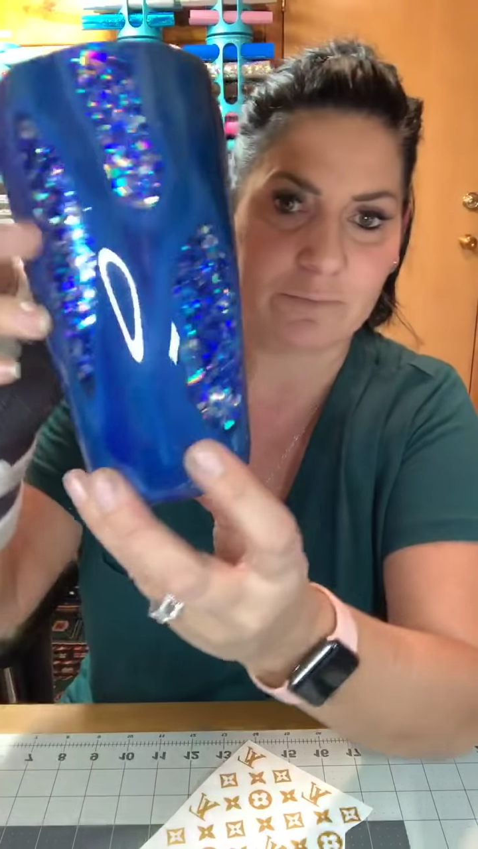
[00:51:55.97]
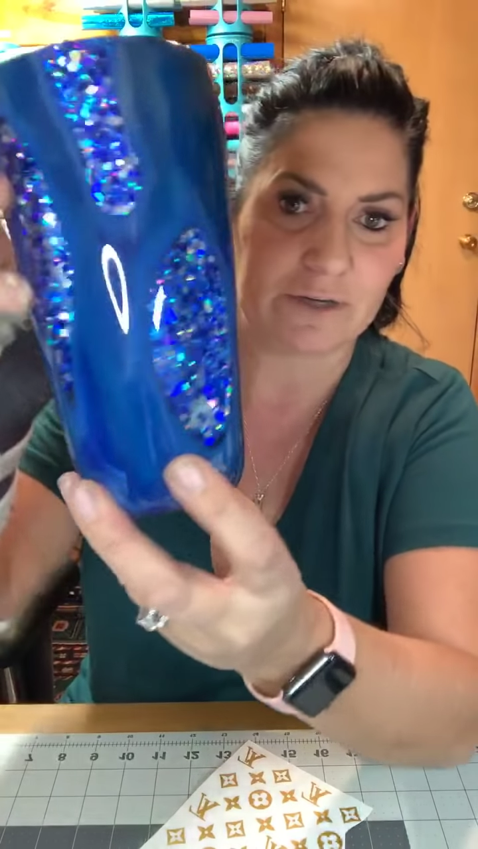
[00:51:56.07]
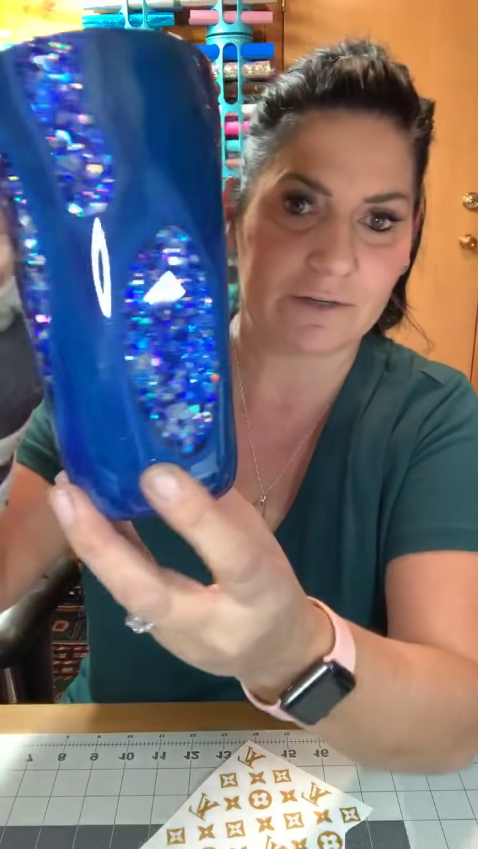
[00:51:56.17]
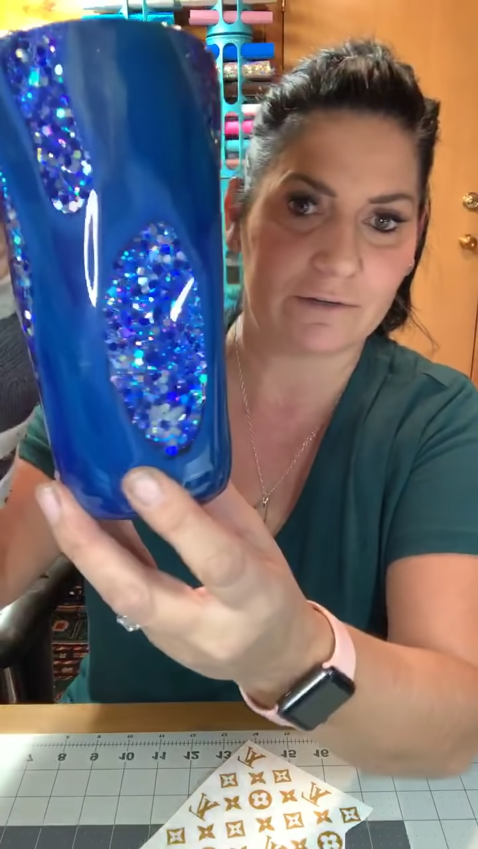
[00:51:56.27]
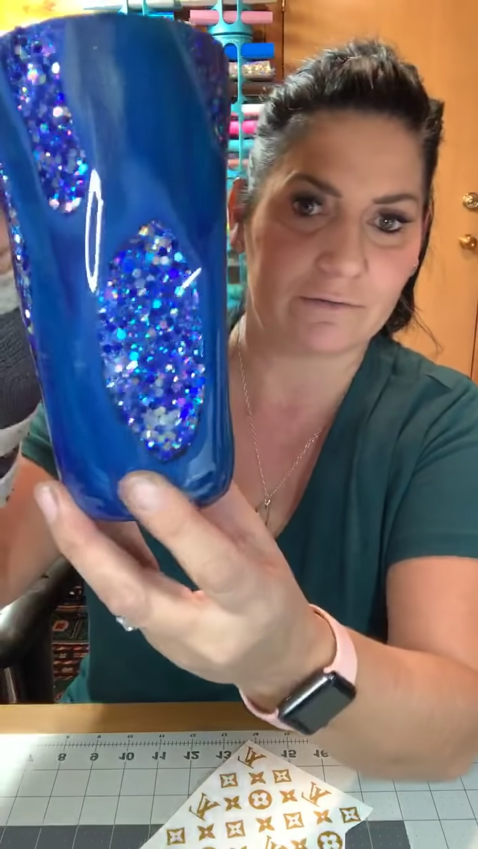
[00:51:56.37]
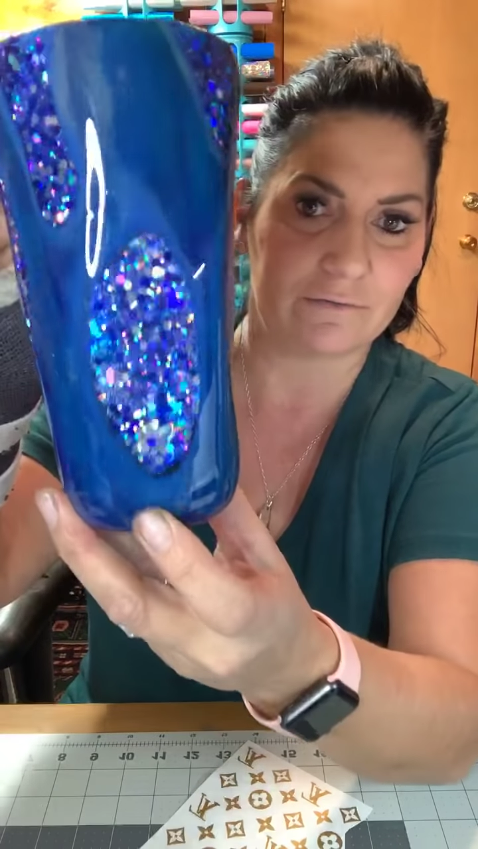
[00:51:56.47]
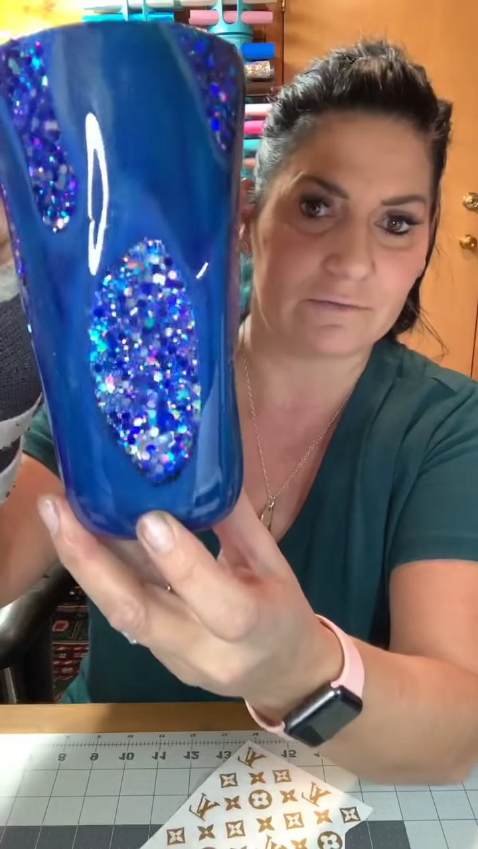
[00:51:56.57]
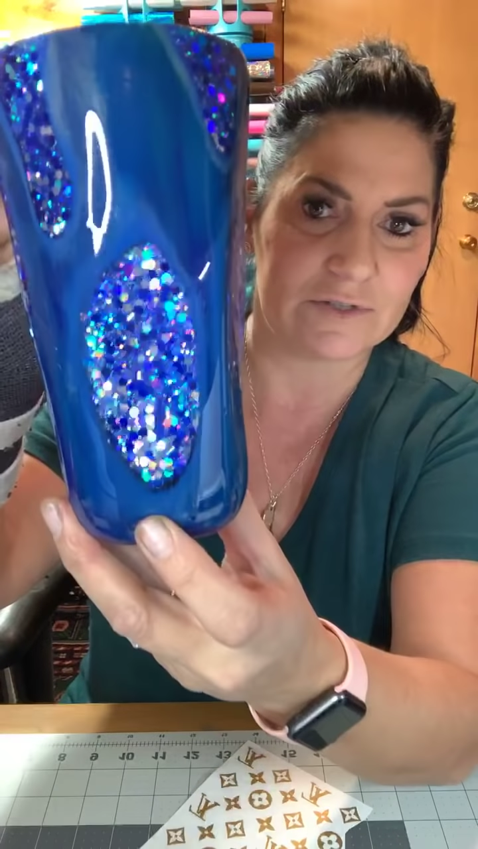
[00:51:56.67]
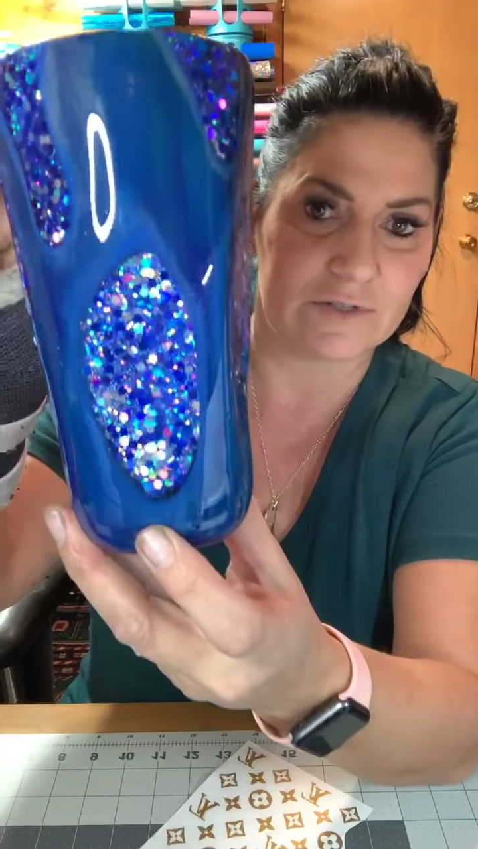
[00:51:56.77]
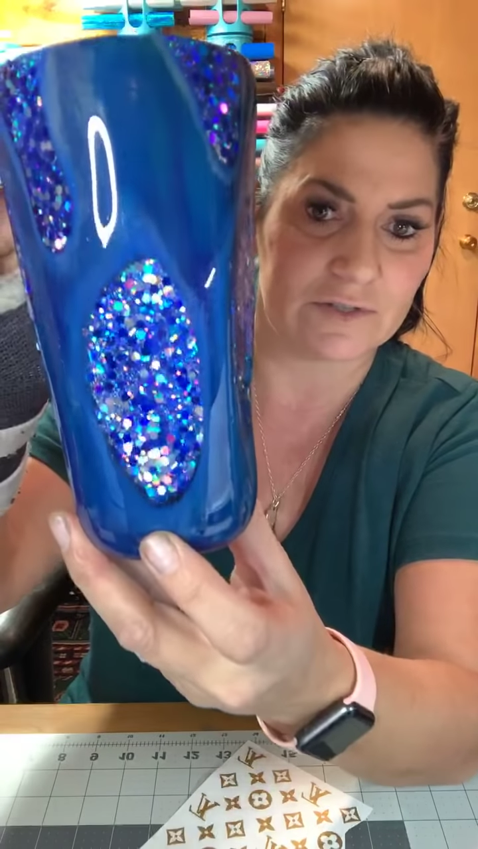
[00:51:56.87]
but
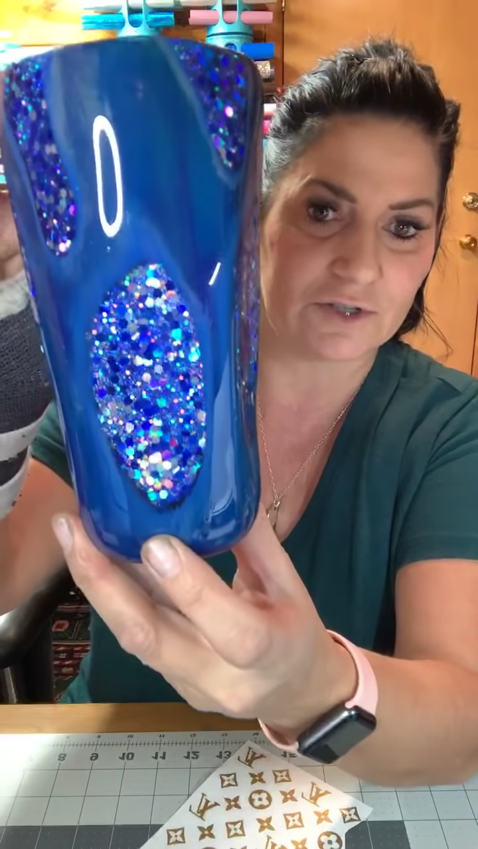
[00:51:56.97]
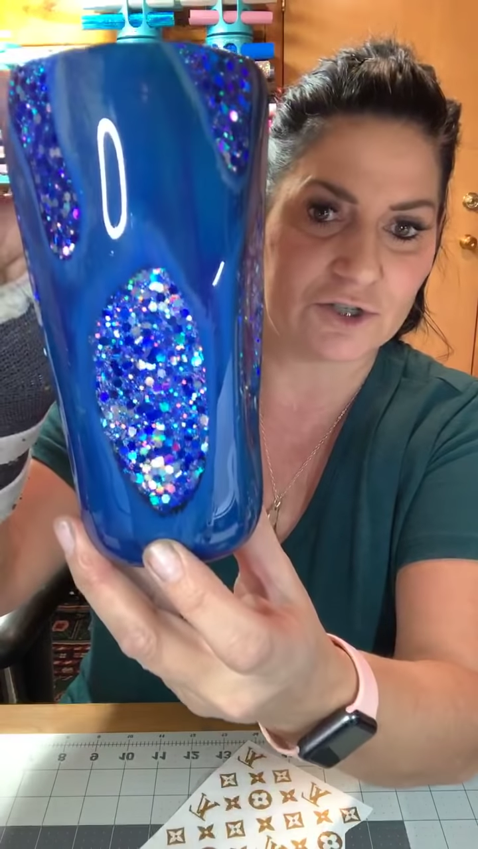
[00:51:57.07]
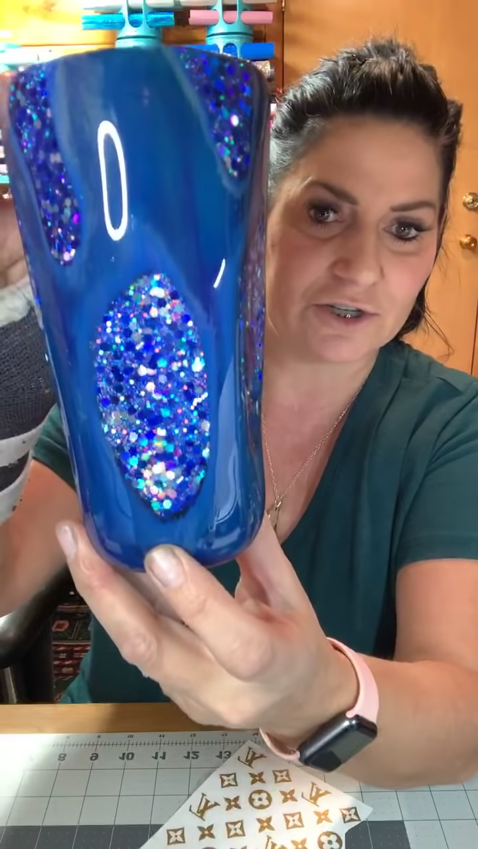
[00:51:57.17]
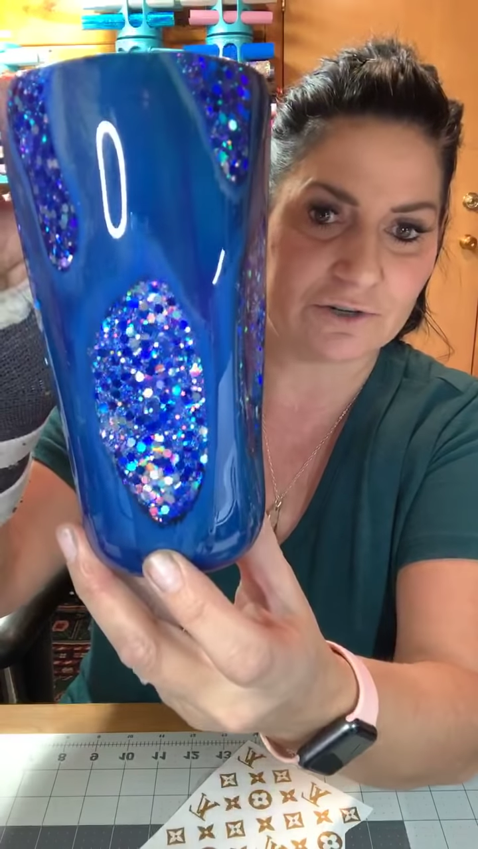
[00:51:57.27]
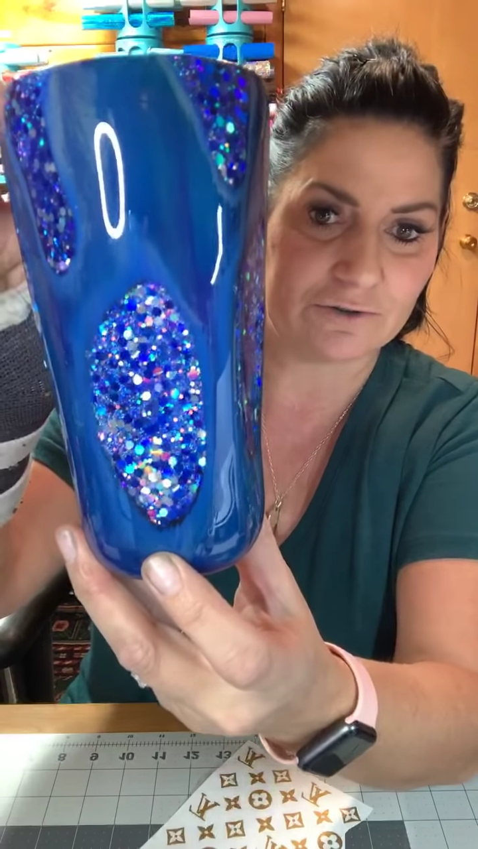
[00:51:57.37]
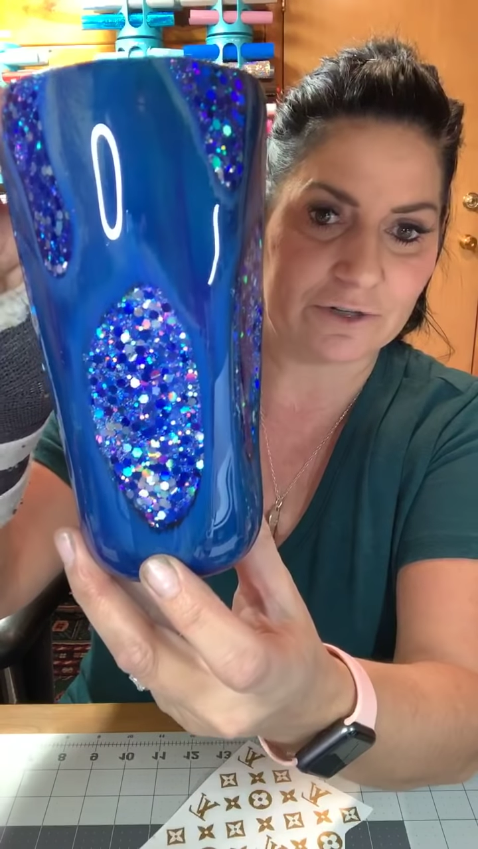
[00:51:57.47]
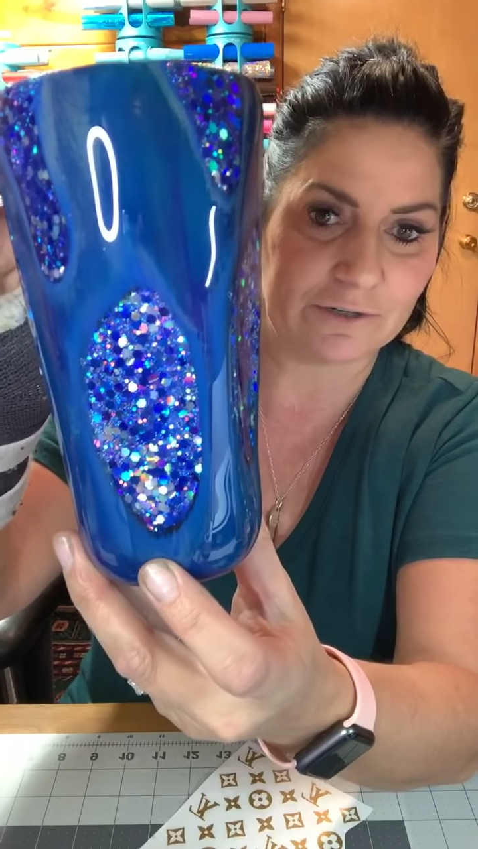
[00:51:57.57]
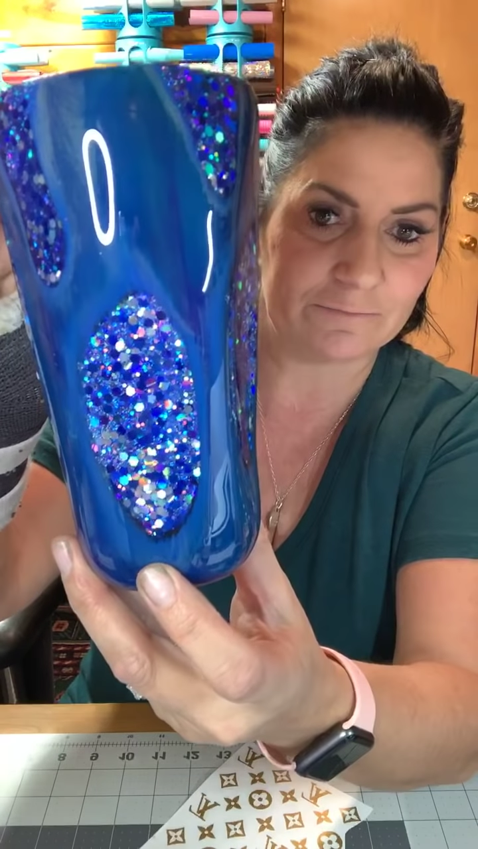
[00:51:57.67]
this is the Geode.